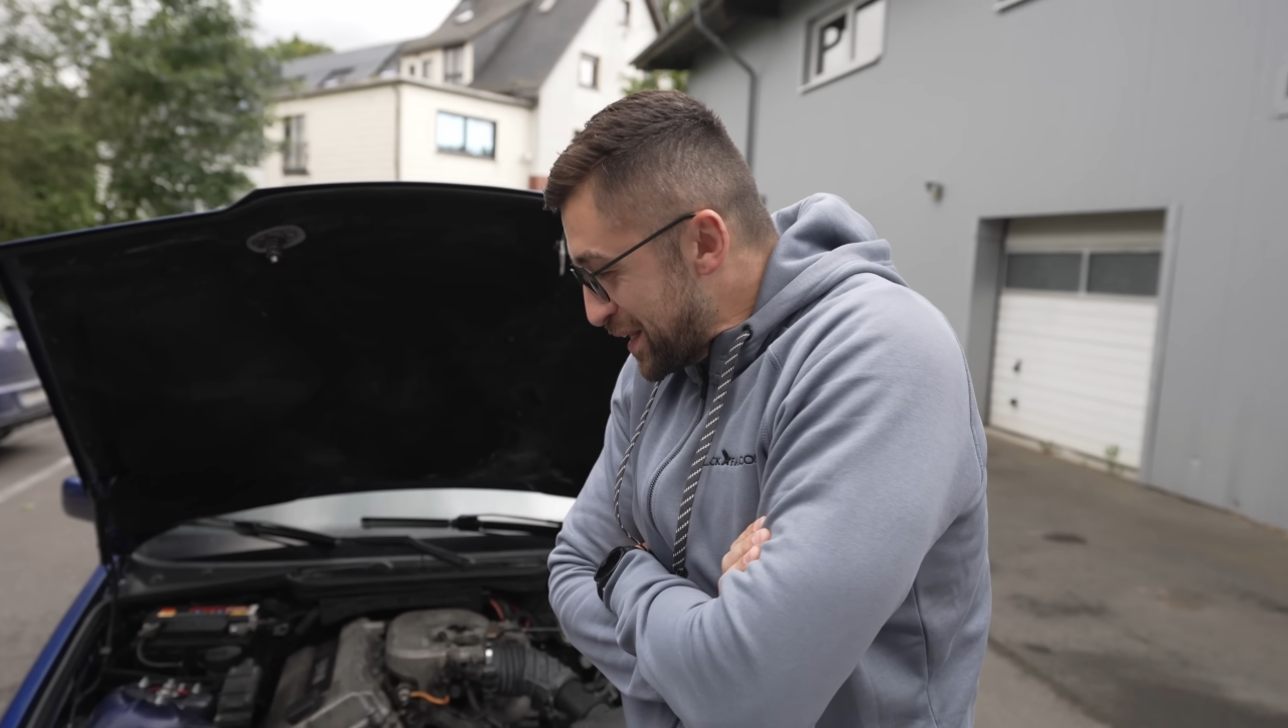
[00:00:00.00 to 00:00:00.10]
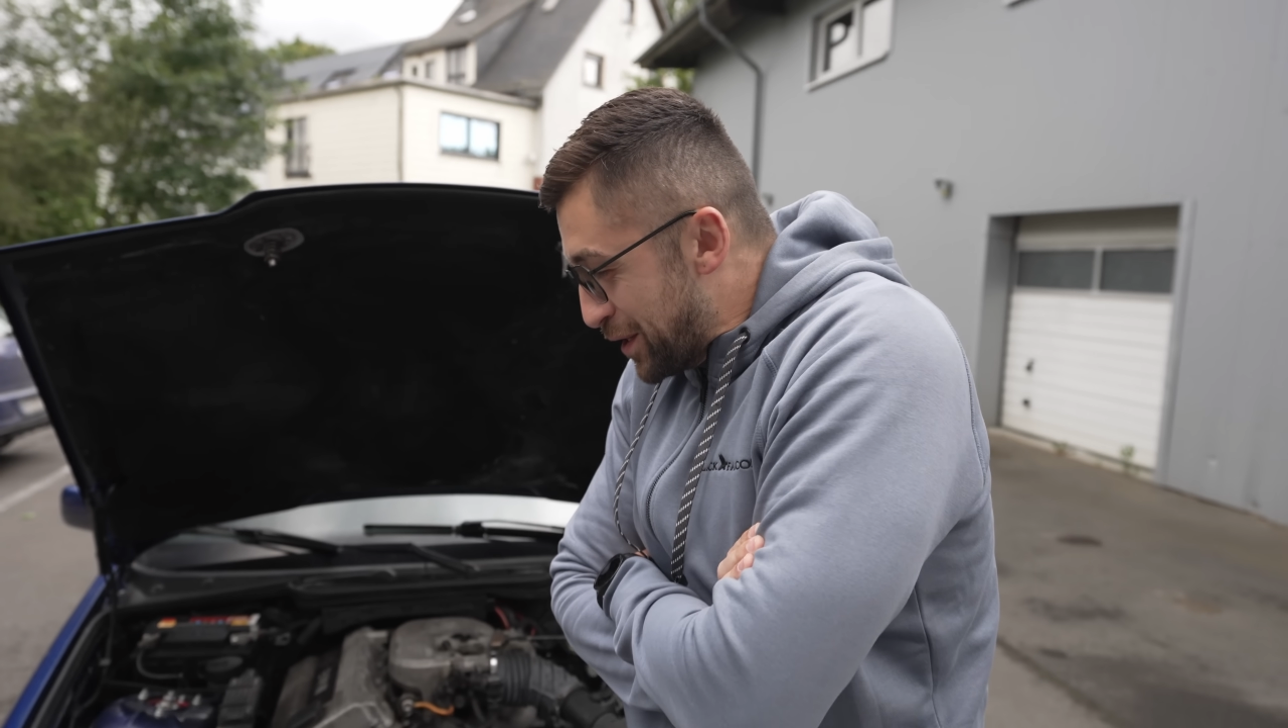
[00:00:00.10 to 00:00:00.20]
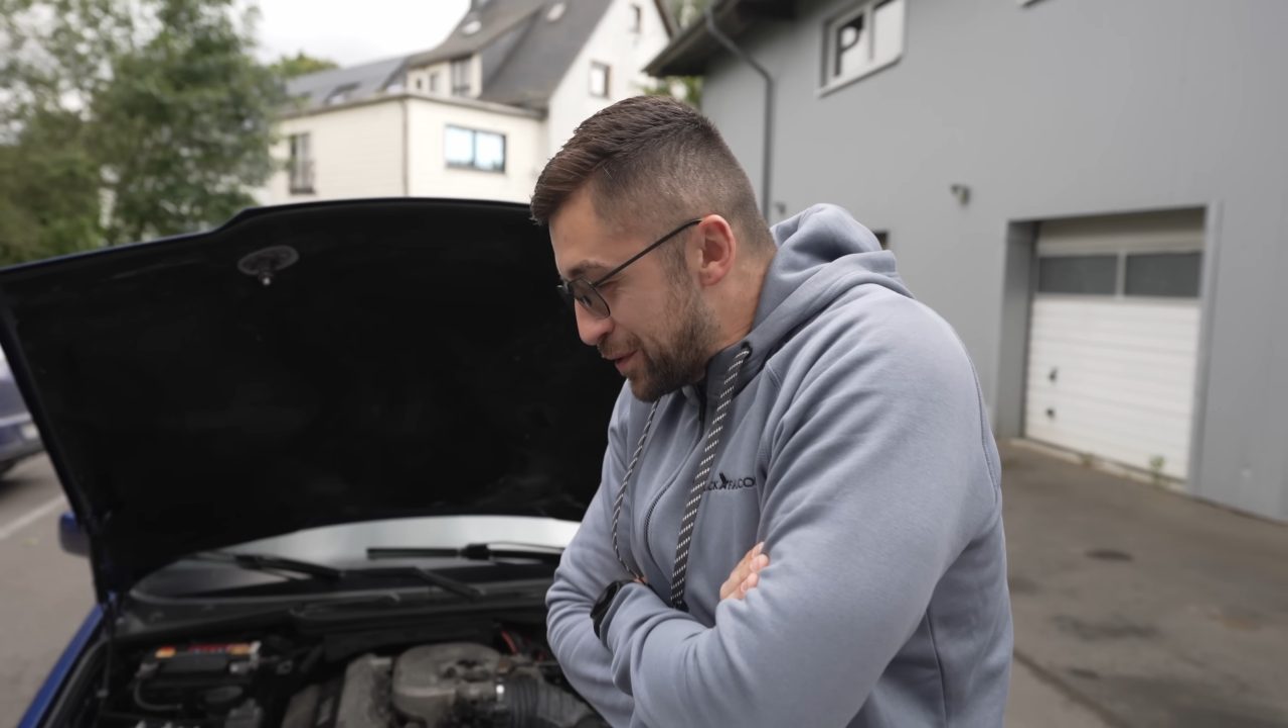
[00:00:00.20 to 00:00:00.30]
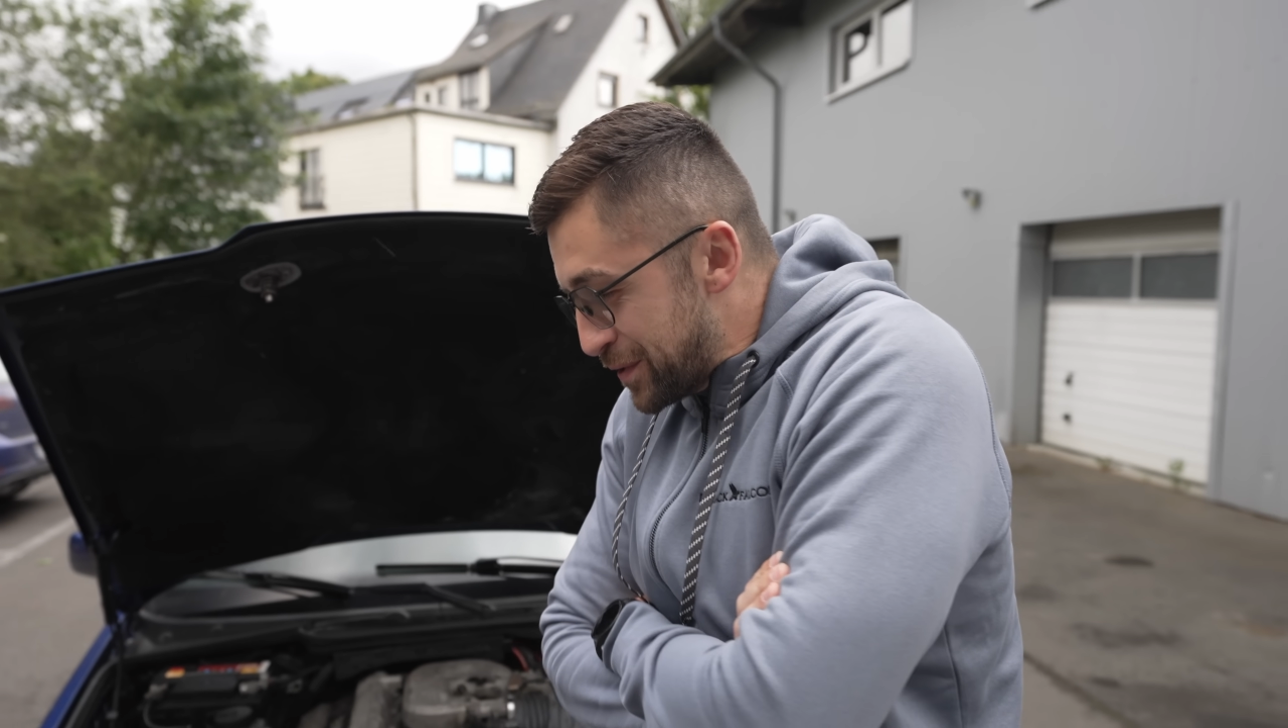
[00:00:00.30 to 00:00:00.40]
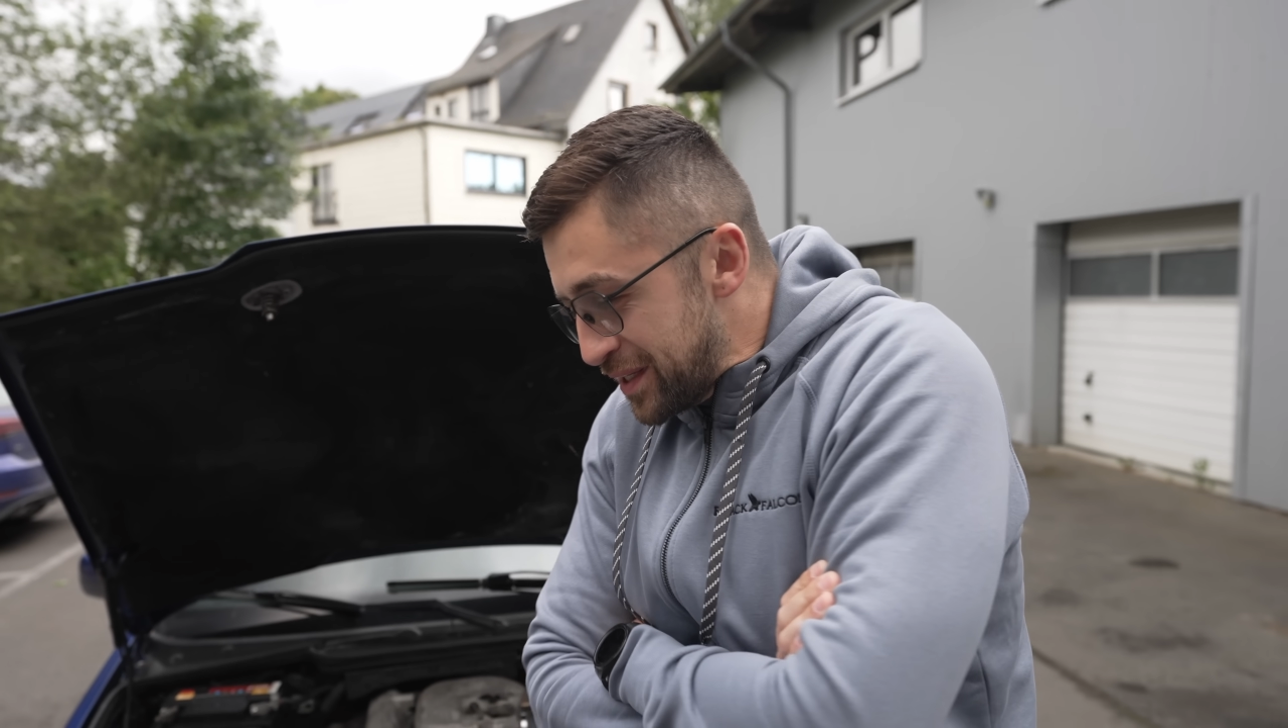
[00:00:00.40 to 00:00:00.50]
now
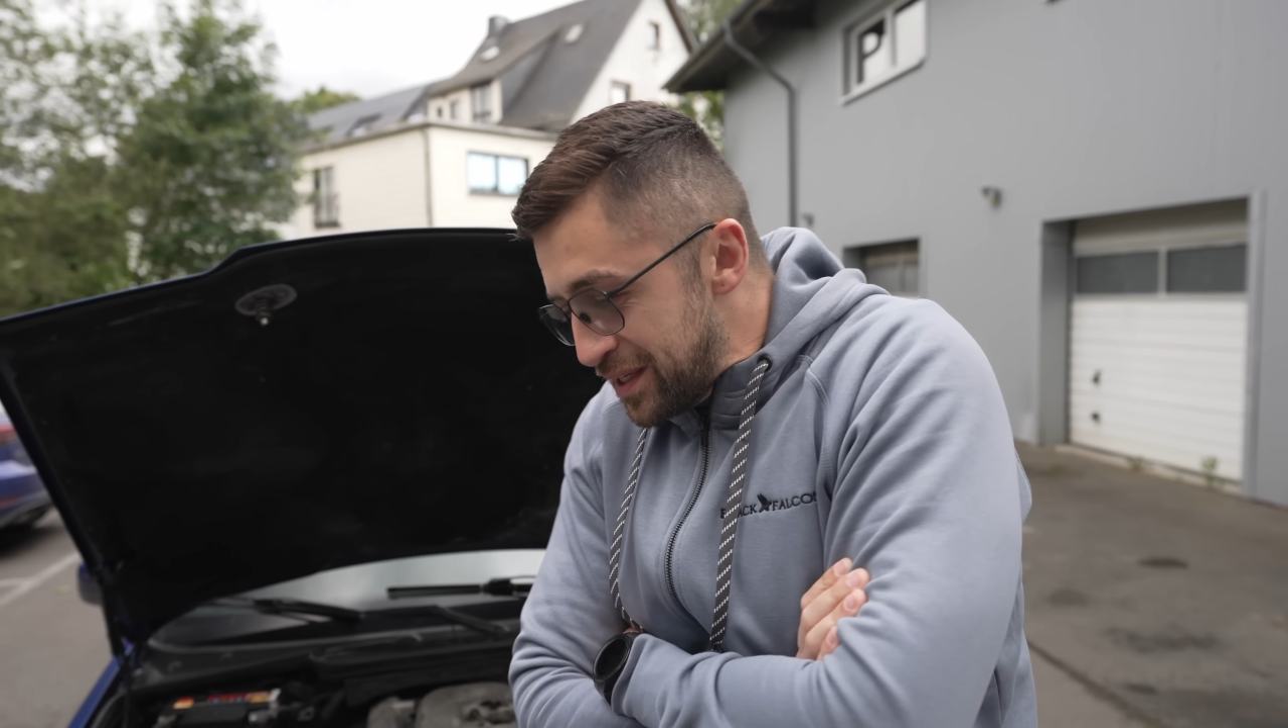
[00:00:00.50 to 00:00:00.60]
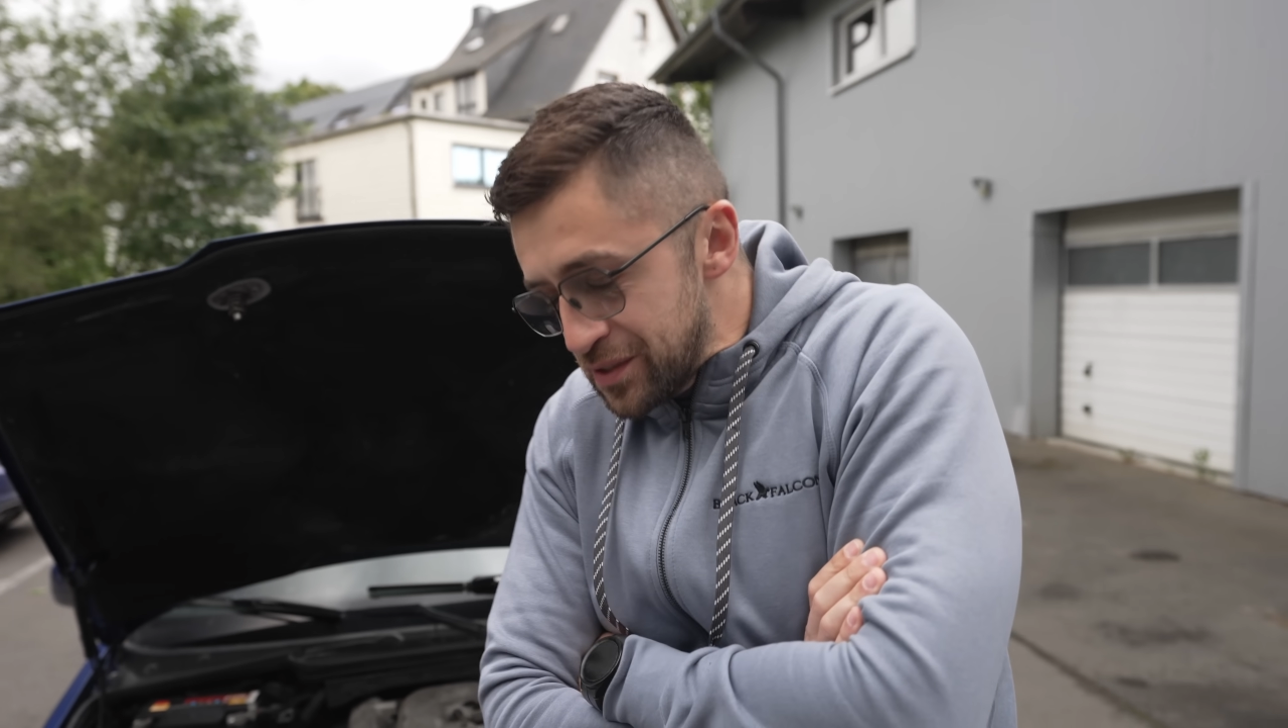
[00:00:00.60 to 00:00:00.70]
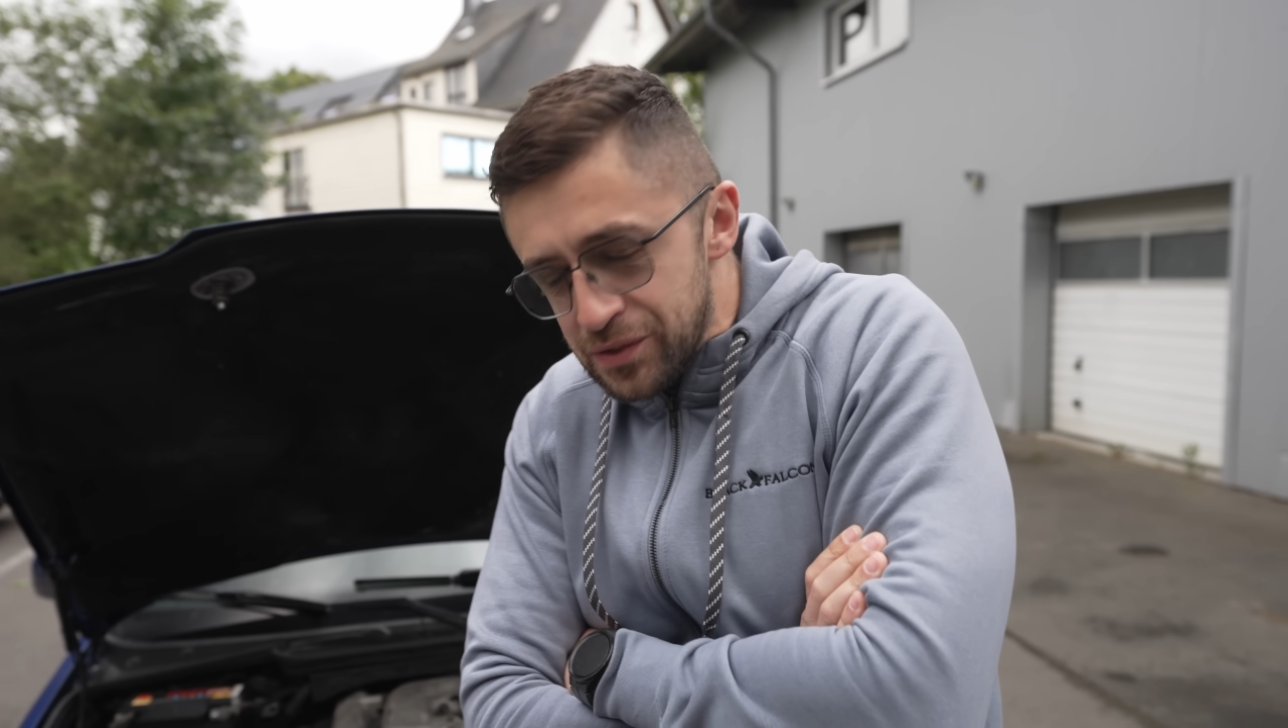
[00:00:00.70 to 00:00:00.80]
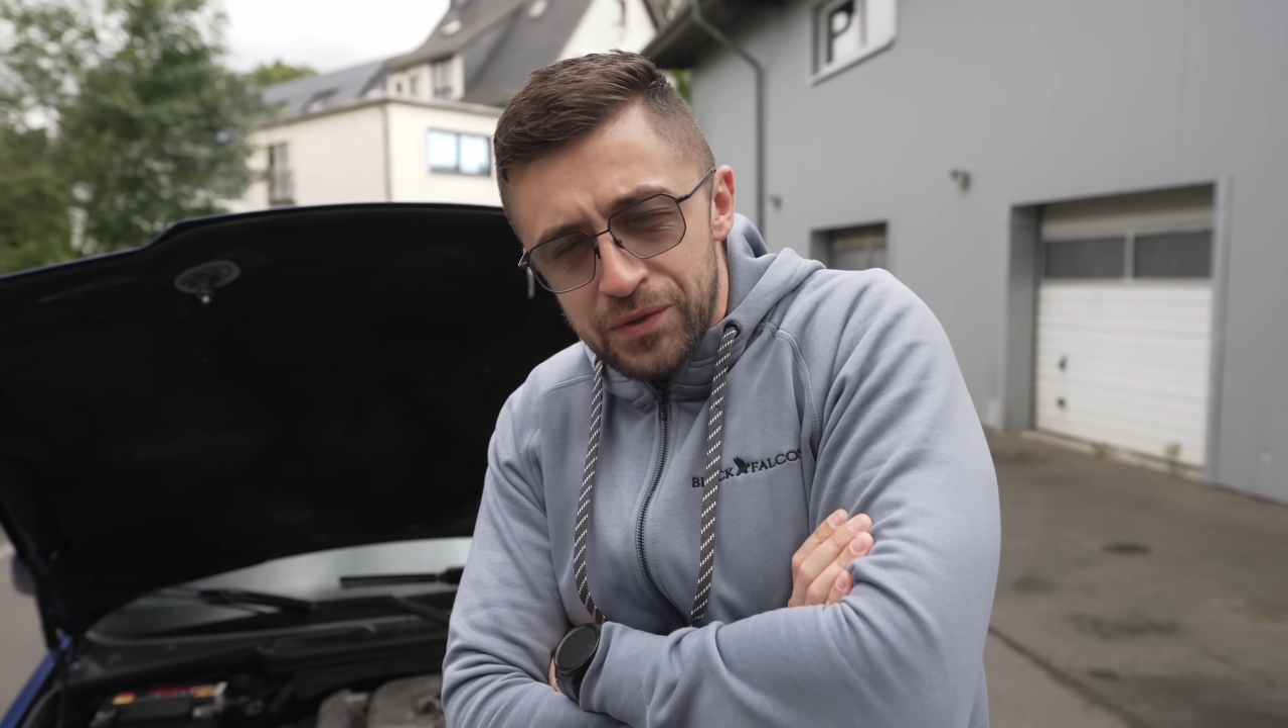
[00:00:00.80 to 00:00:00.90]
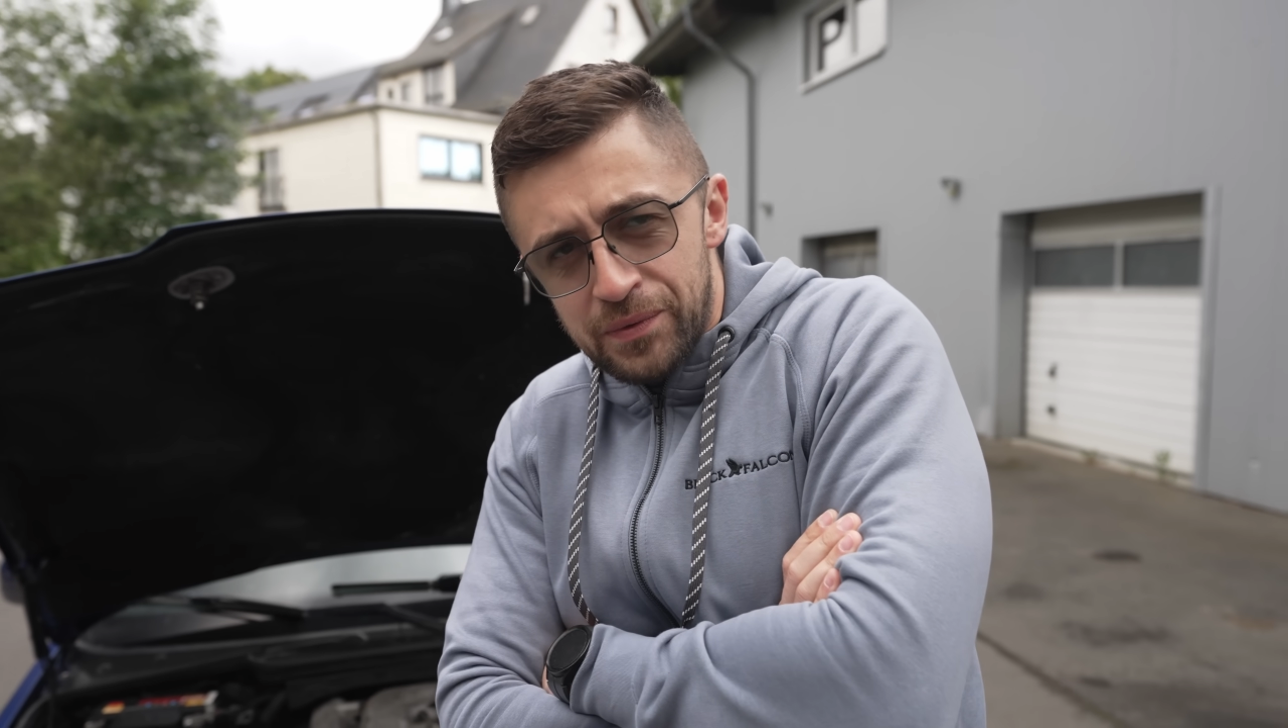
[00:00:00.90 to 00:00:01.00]
already two